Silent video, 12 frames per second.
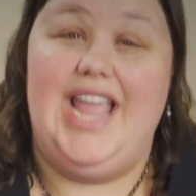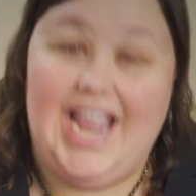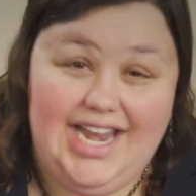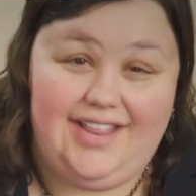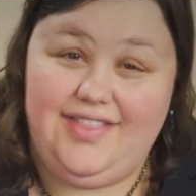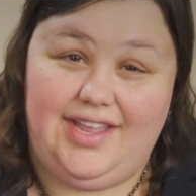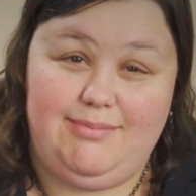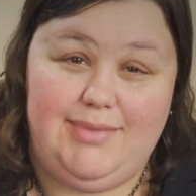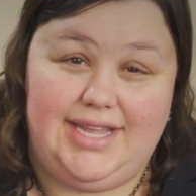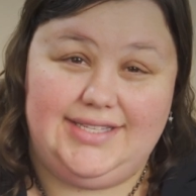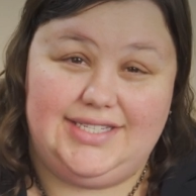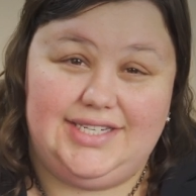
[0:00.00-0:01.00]
Anything
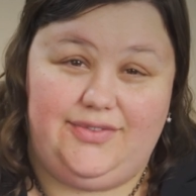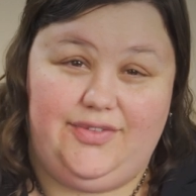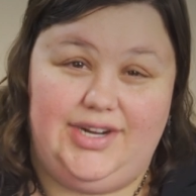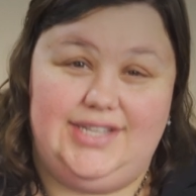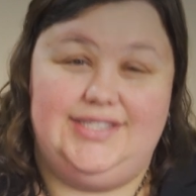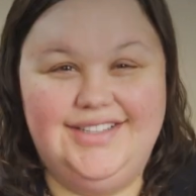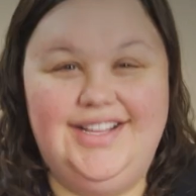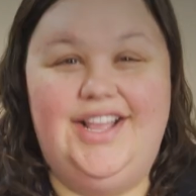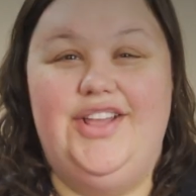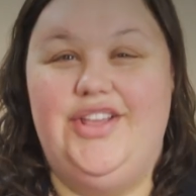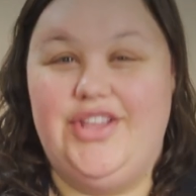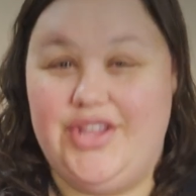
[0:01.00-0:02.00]
makes a difference.
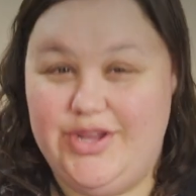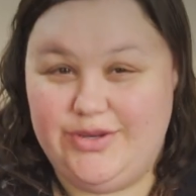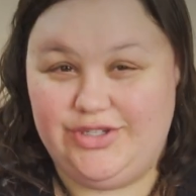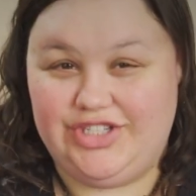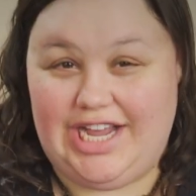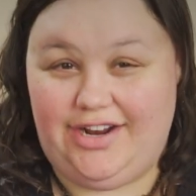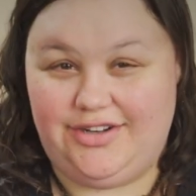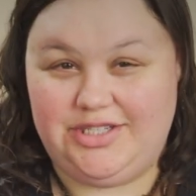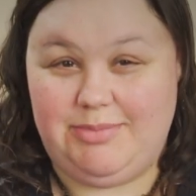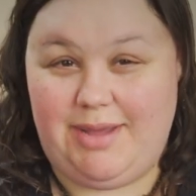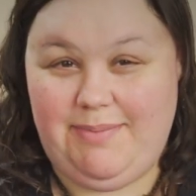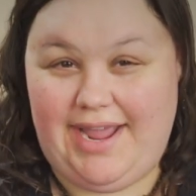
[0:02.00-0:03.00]
Huge shout out to
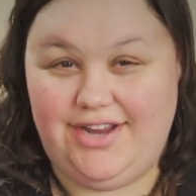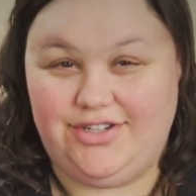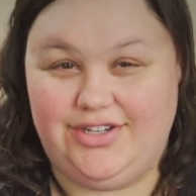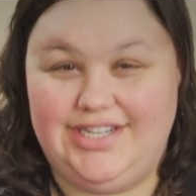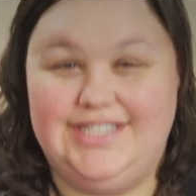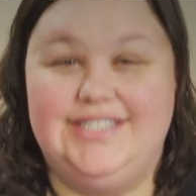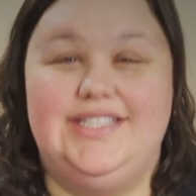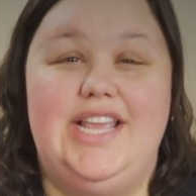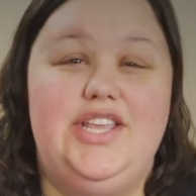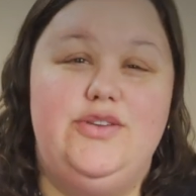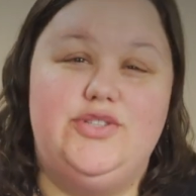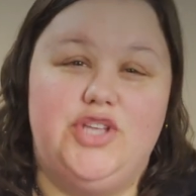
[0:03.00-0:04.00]
my patrons.
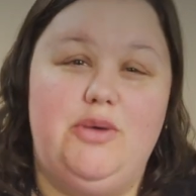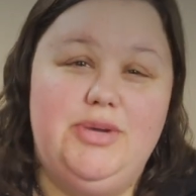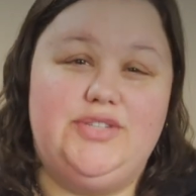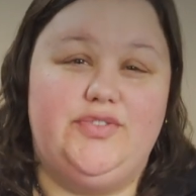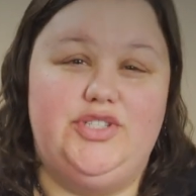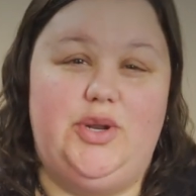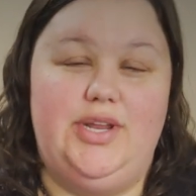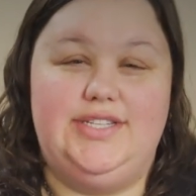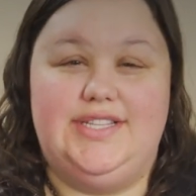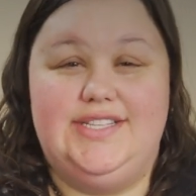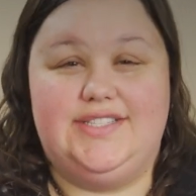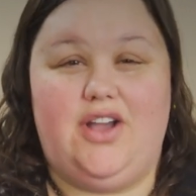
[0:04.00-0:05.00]
Thank you so much for donating to
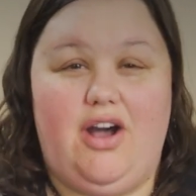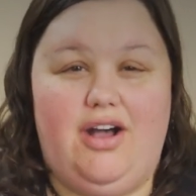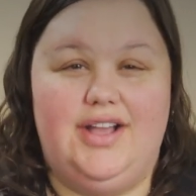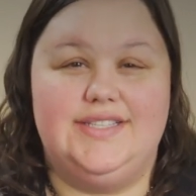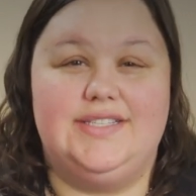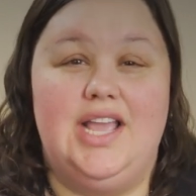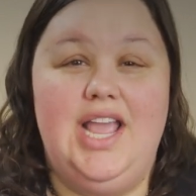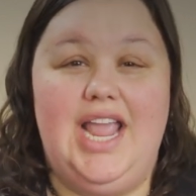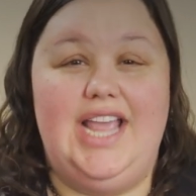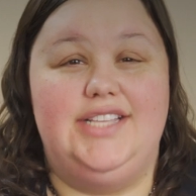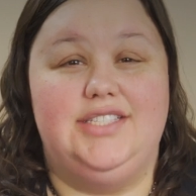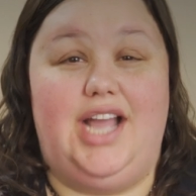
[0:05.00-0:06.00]
this cause.
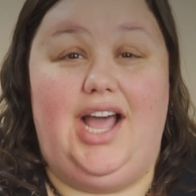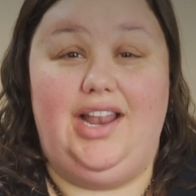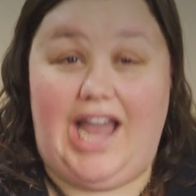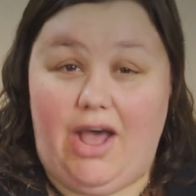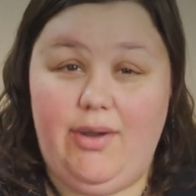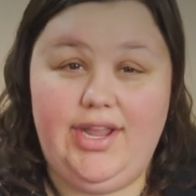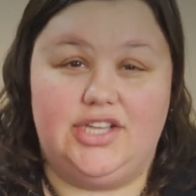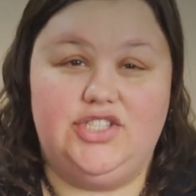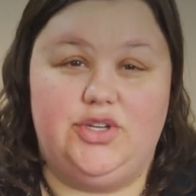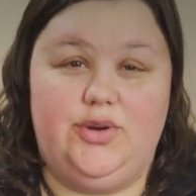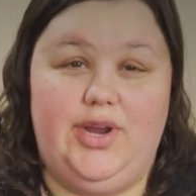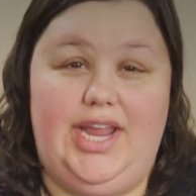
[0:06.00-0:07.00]
It's allowing us
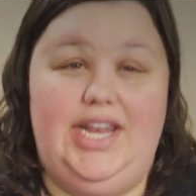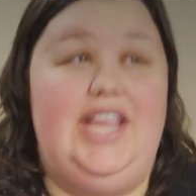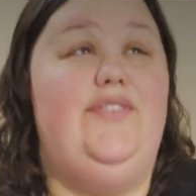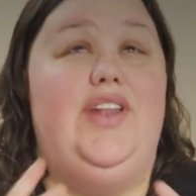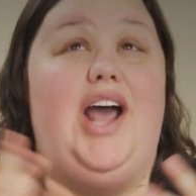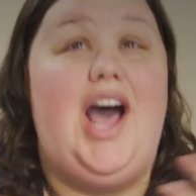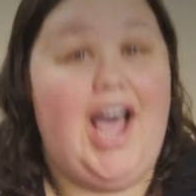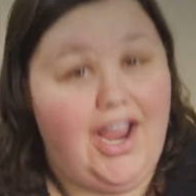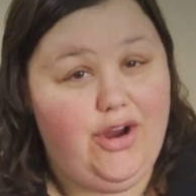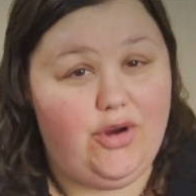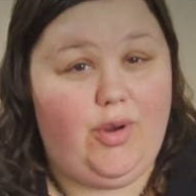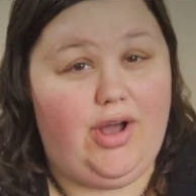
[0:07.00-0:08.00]
to create even
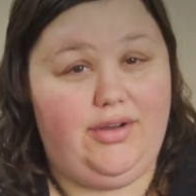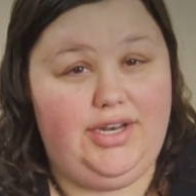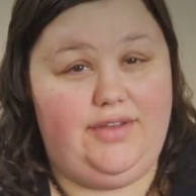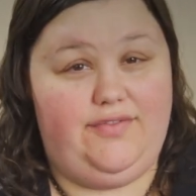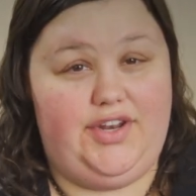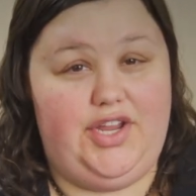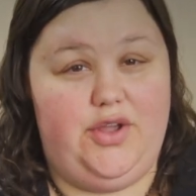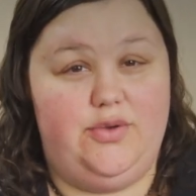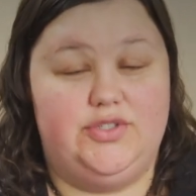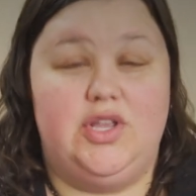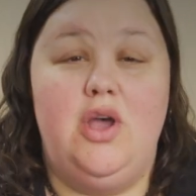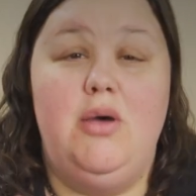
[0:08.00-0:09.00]
higher quality
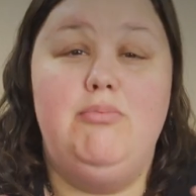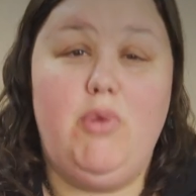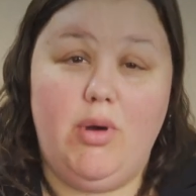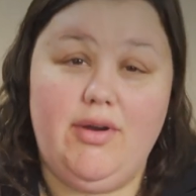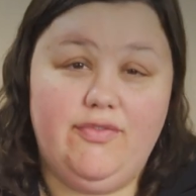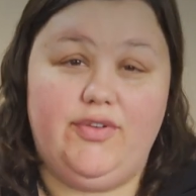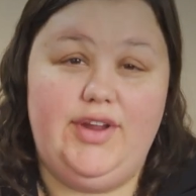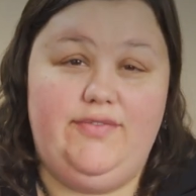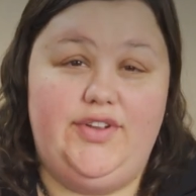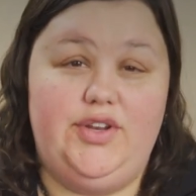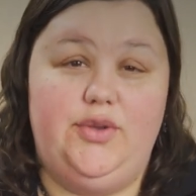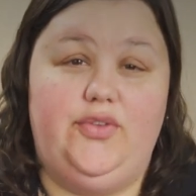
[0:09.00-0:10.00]
videos, more free
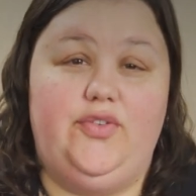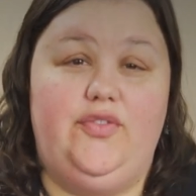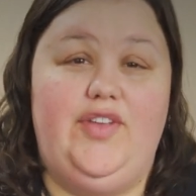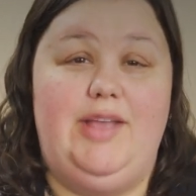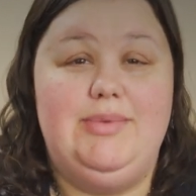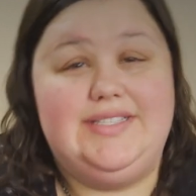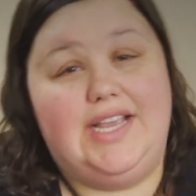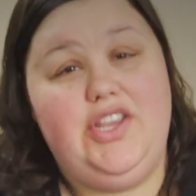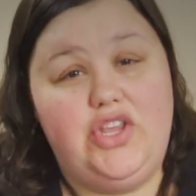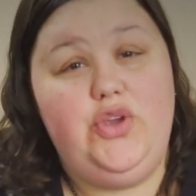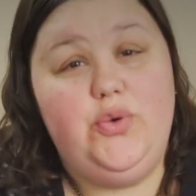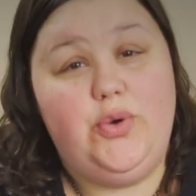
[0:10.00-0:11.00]
videos for families like
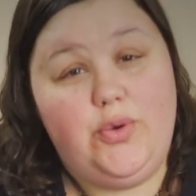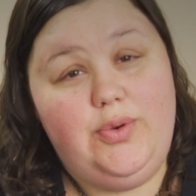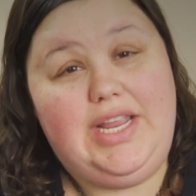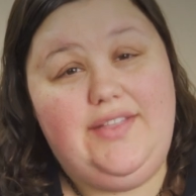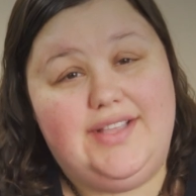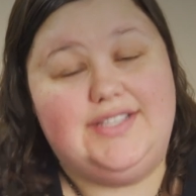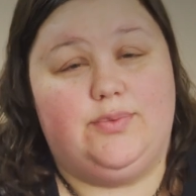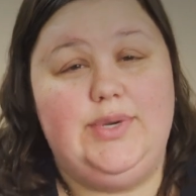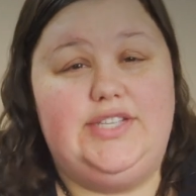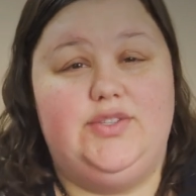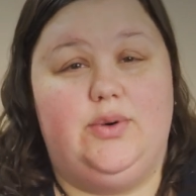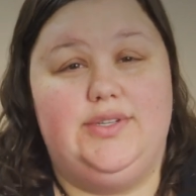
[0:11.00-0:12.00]
you who need this
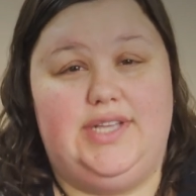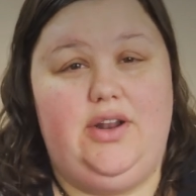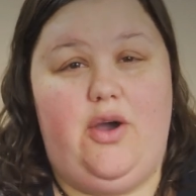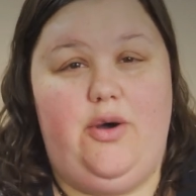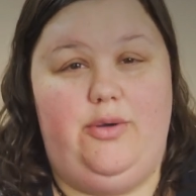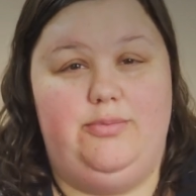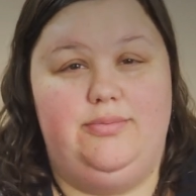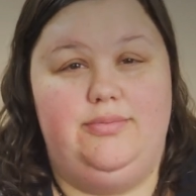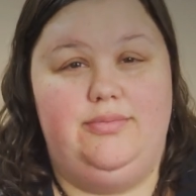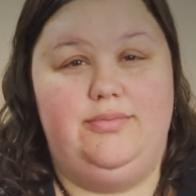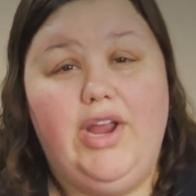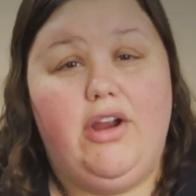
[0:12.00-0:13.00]
resource at home.
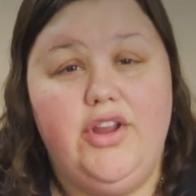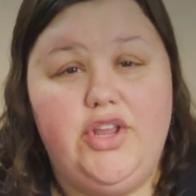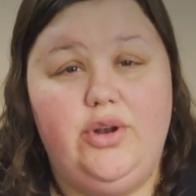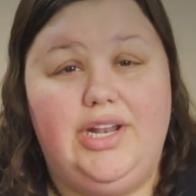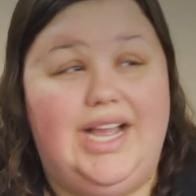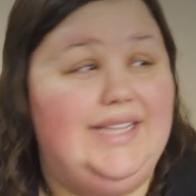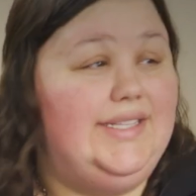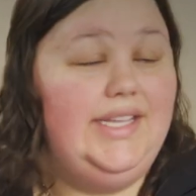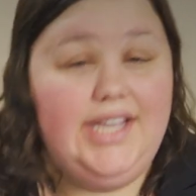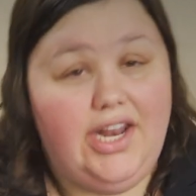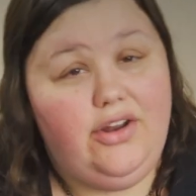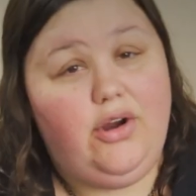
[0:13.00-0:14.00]
We are utilizing
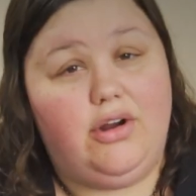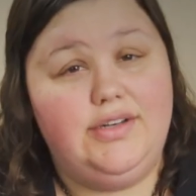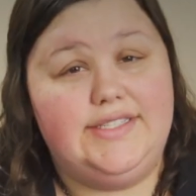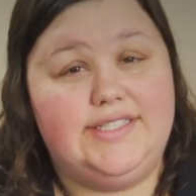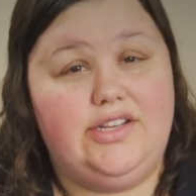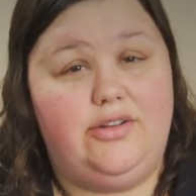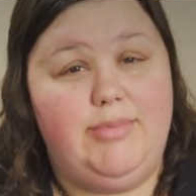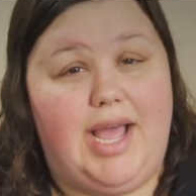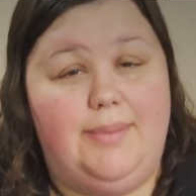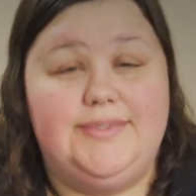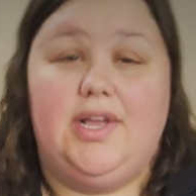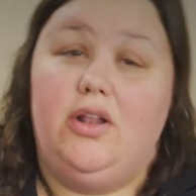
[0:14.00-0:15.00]
kindergarten skill
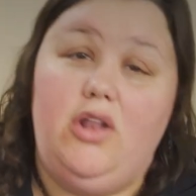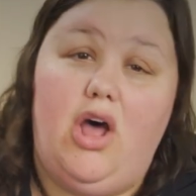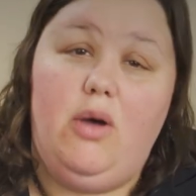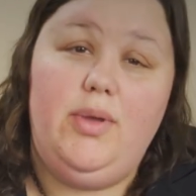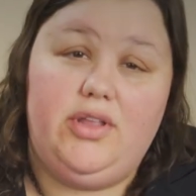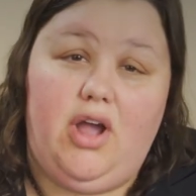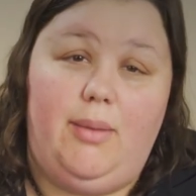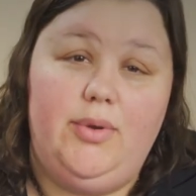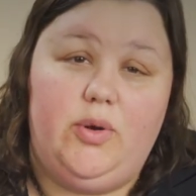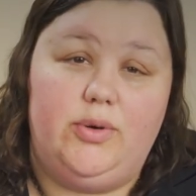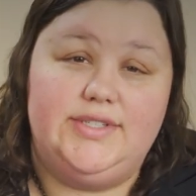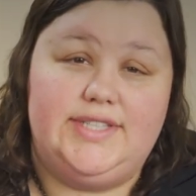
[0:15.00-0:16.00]
maps along with Common
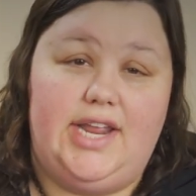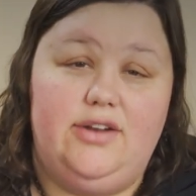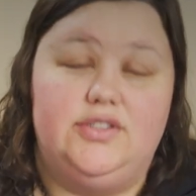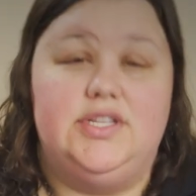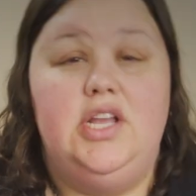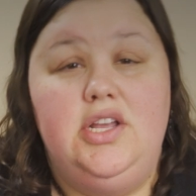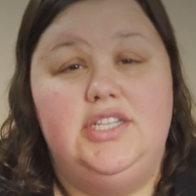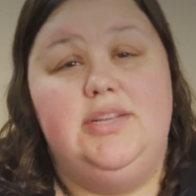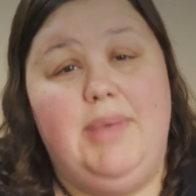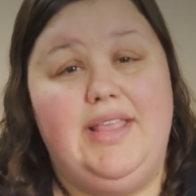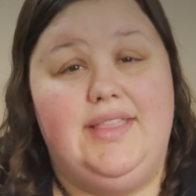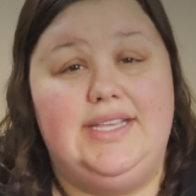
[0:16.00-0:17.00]
Core standards to
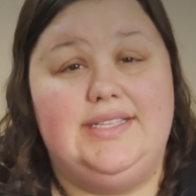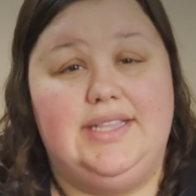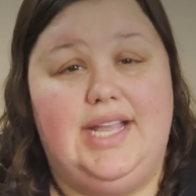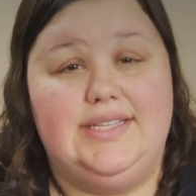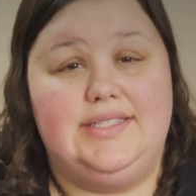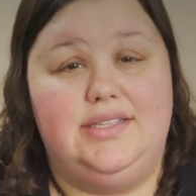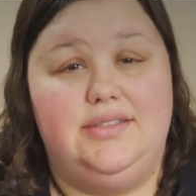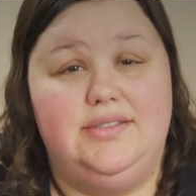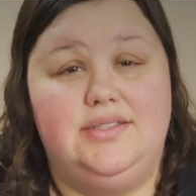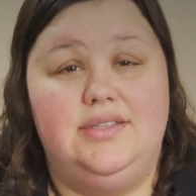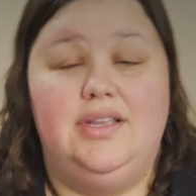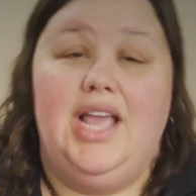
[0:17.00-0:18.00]
make these lessons.
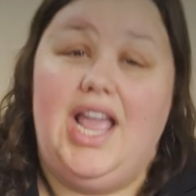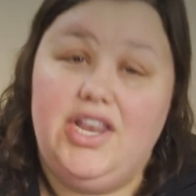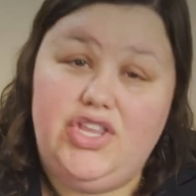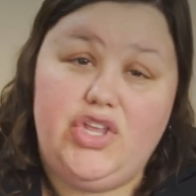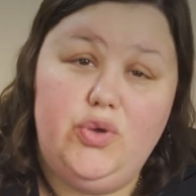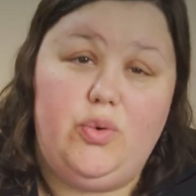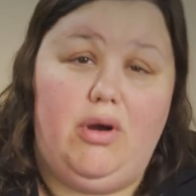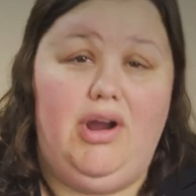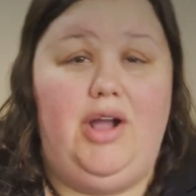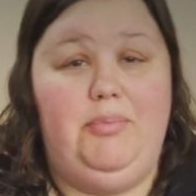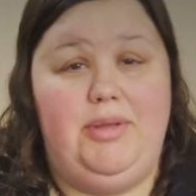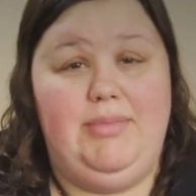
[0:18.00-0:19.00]
And you are
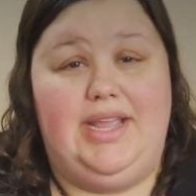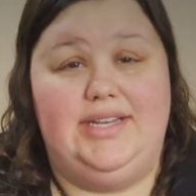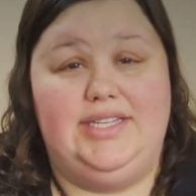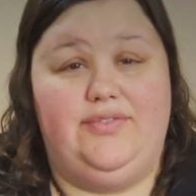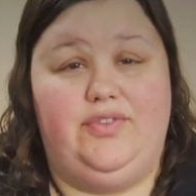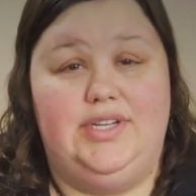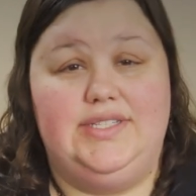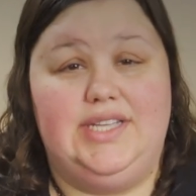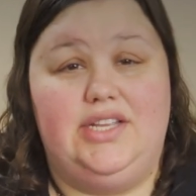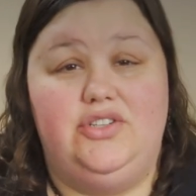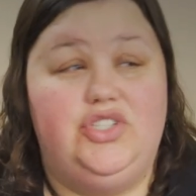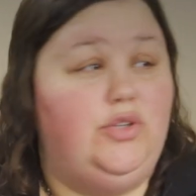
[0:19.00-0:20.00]
helping make a difference
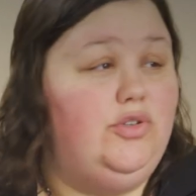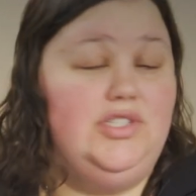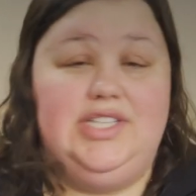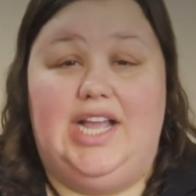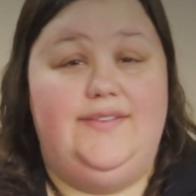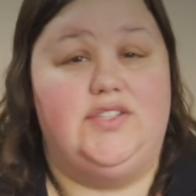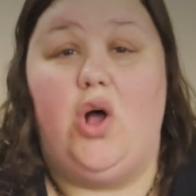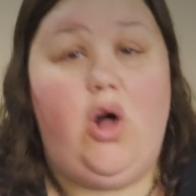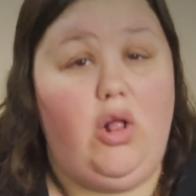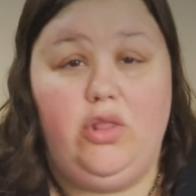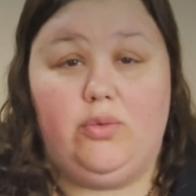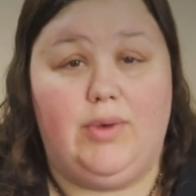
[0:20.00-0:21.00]
in children's lives
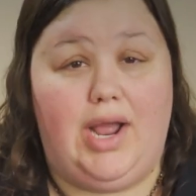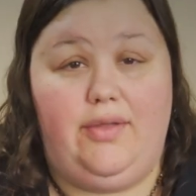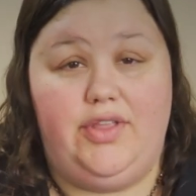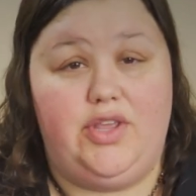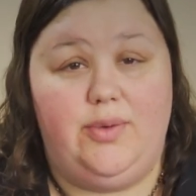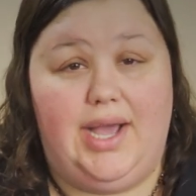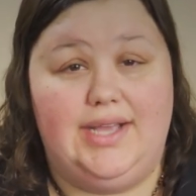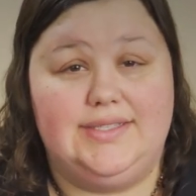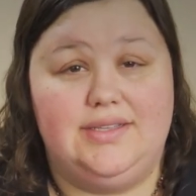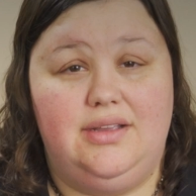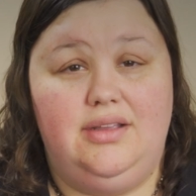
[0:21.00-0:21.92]
all around the US.